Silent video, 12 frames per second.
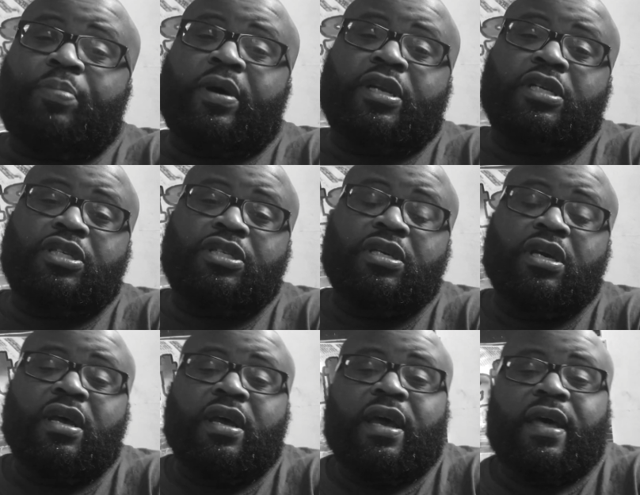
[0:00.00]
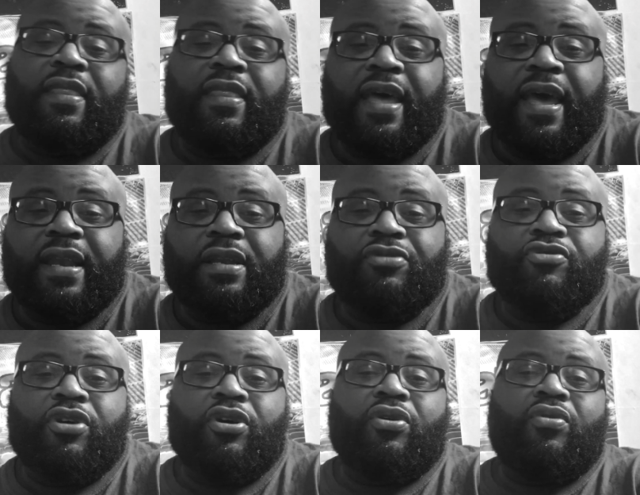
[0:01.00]
you punish? And then, you
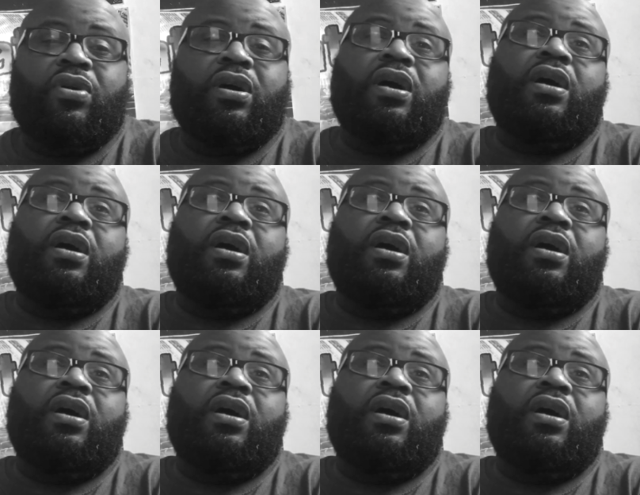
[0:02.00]
know,